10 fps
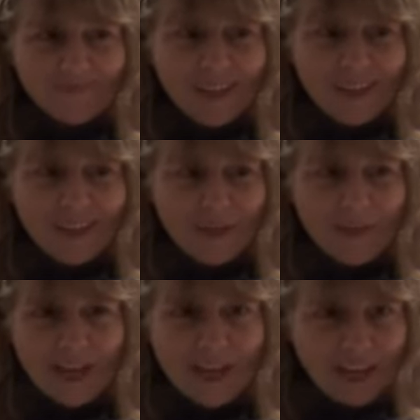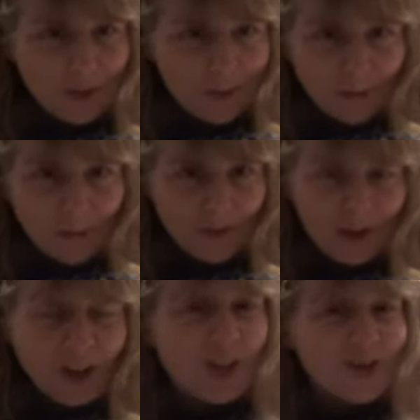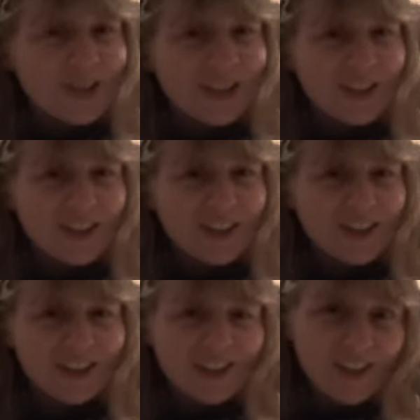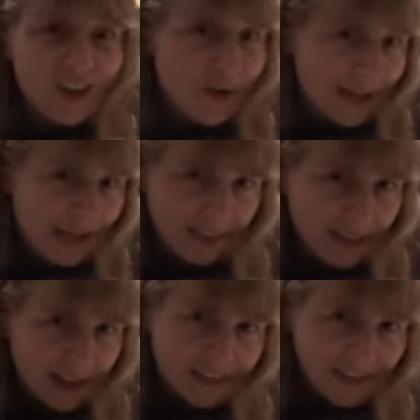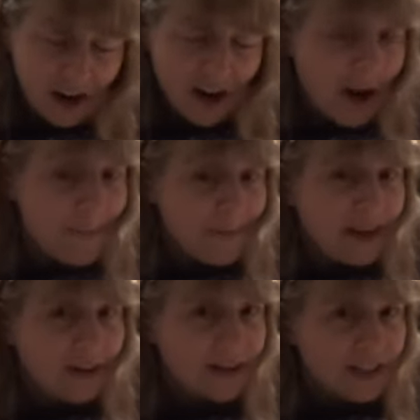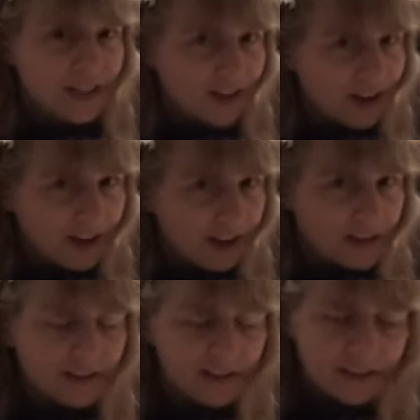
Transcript: intimidate you by moving closer, knowing that, you know, I'm bigger and stronger.